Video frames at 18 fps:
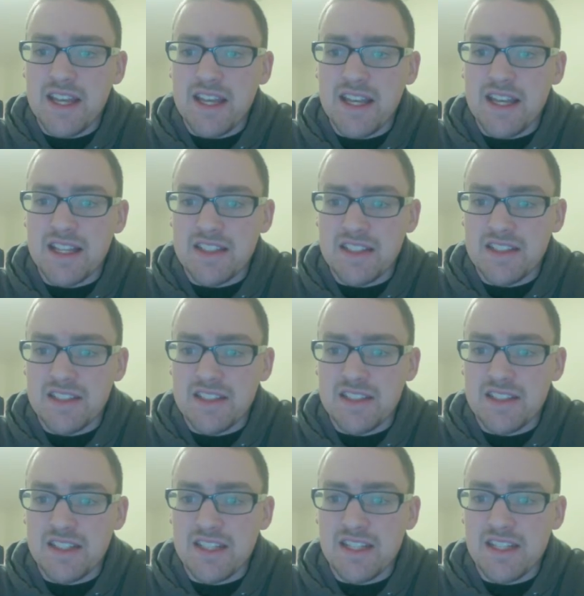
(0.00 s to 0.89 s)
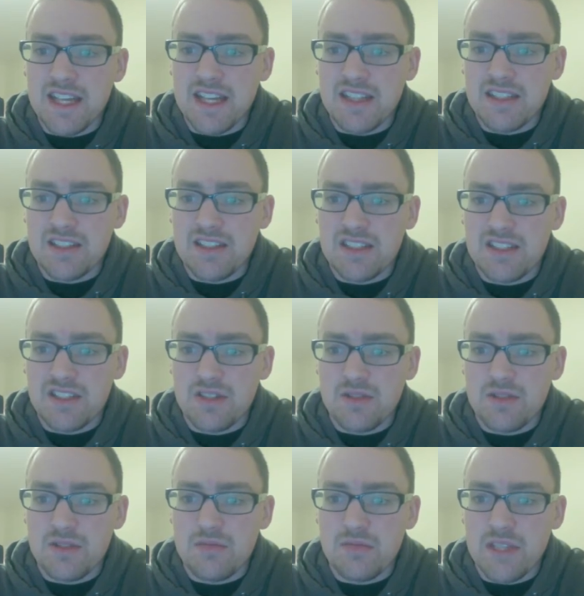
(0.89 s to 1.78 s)
existed in 8th
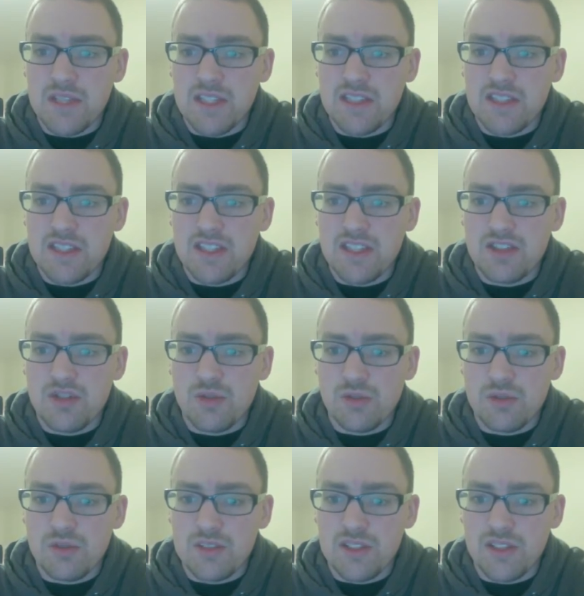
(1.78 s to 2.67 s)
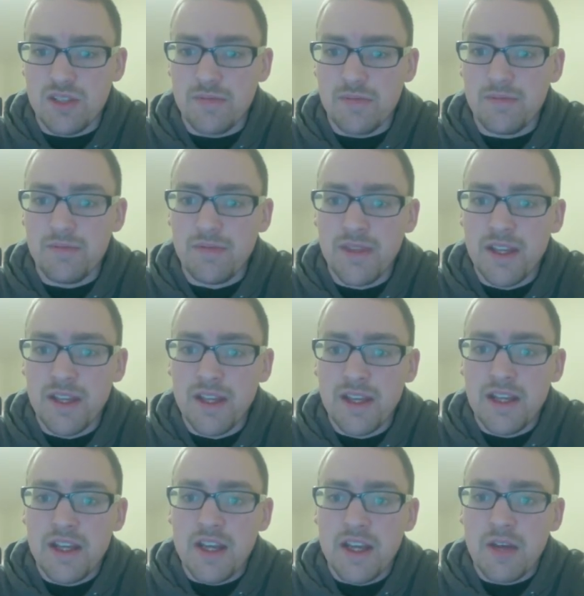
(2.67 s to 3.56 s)
century BC Jerusalem.
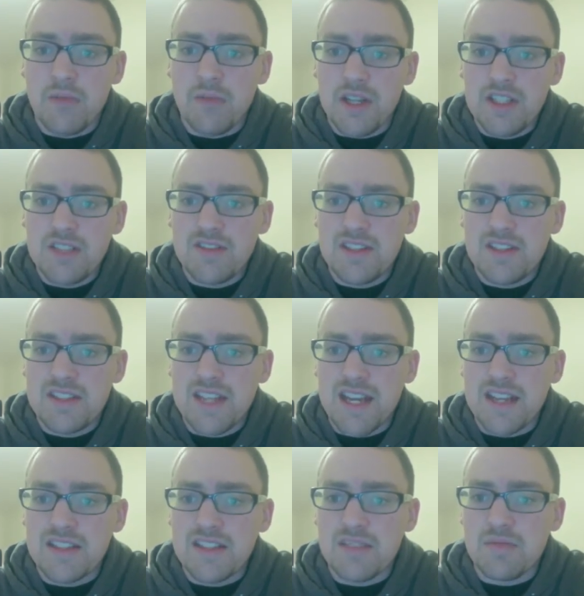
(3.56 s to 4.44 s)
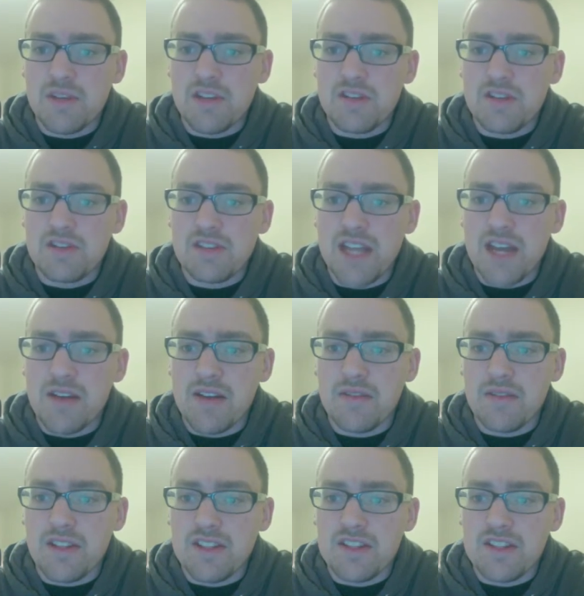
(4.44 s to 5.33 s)
Much of the text appears to have
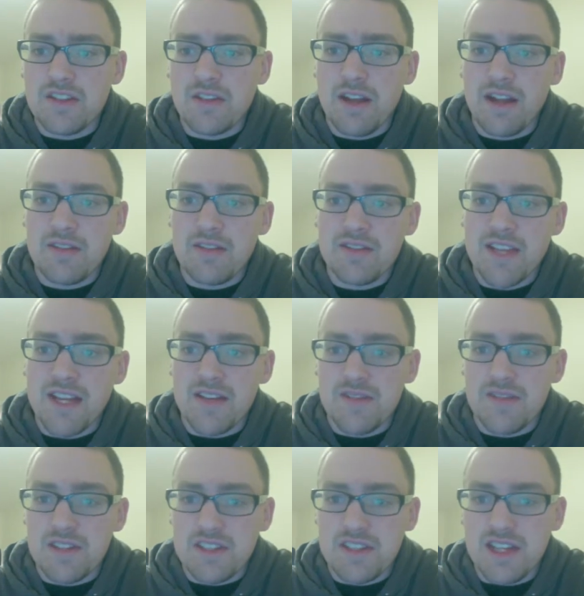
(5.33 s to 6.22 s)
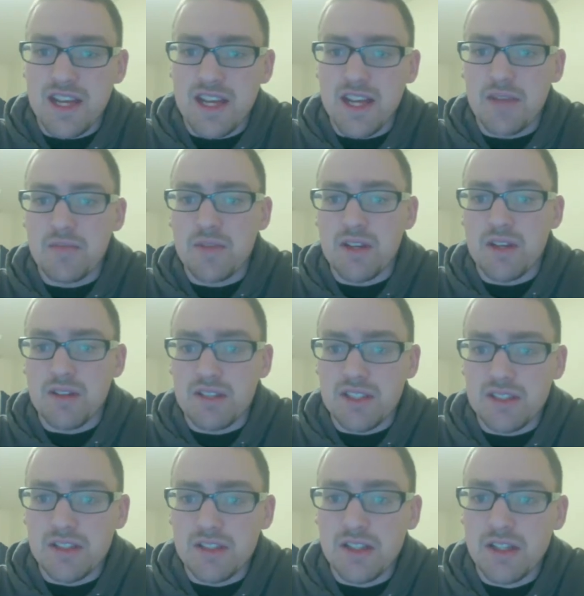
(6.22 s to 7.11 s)
events that are outside of this time
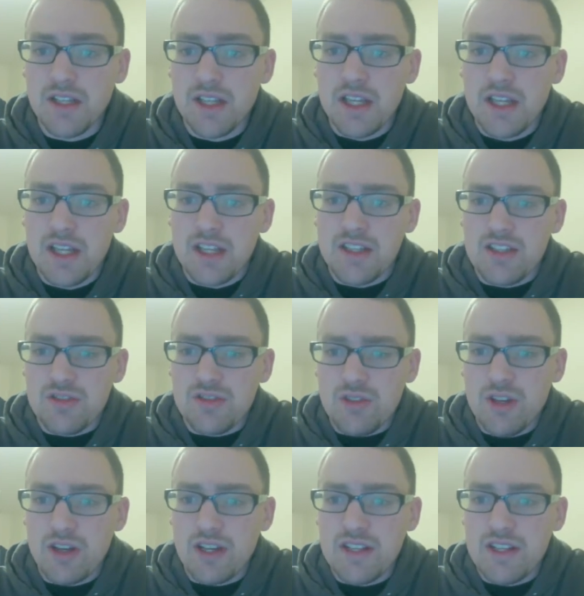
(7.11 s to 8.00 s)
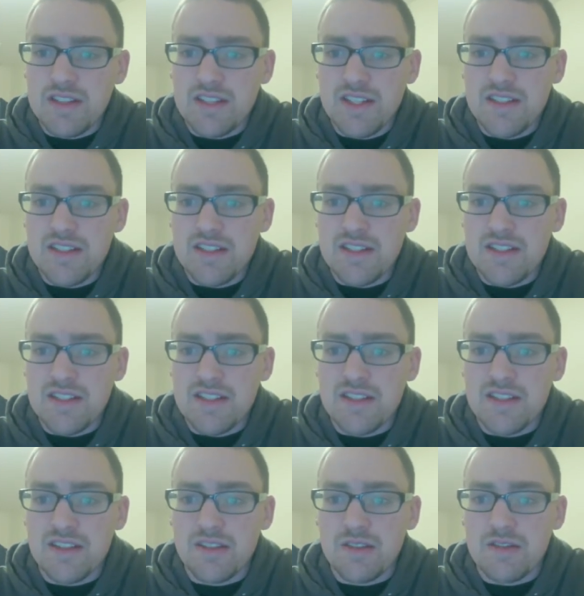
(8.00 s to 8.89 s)
period. The strong consensus is
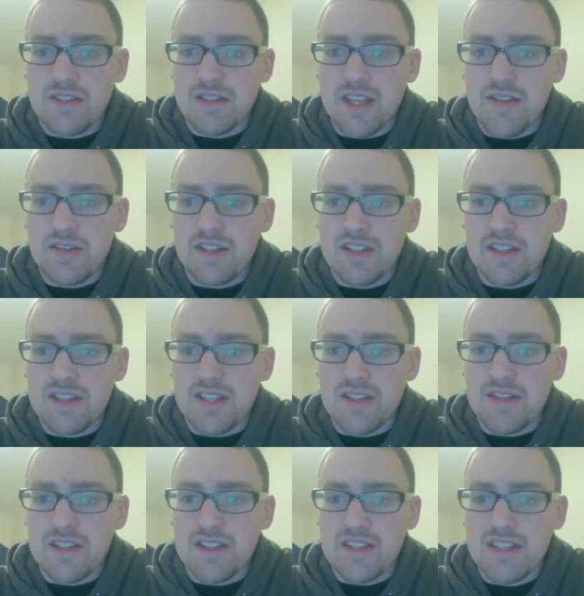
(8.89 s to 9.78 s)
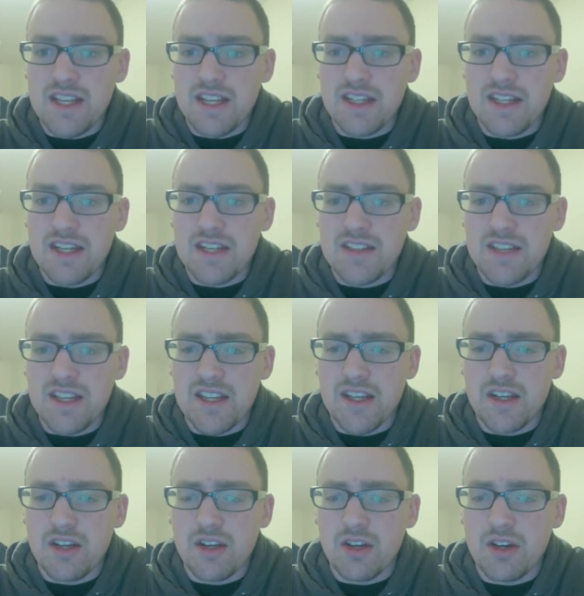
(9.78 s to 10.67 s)
that there is evidence of a second
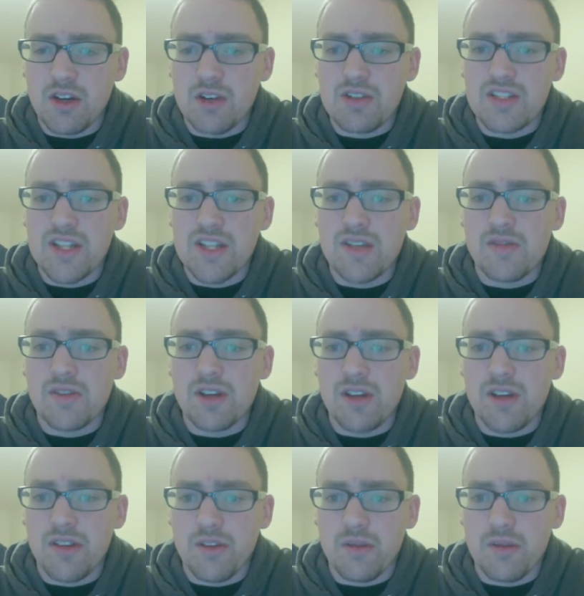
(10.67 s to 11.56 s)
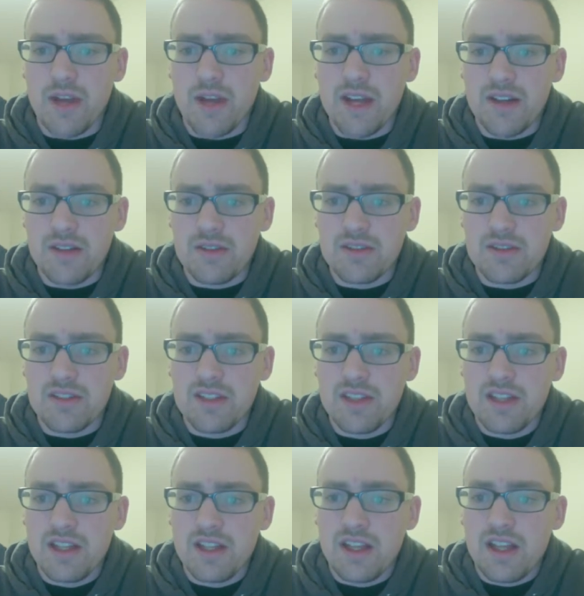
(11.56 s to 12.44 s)
Isaiah or several other writers.
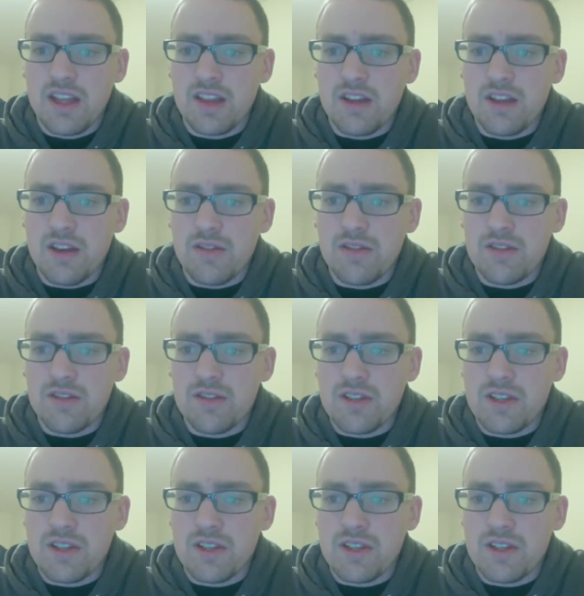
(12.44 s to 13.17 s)
There are fewer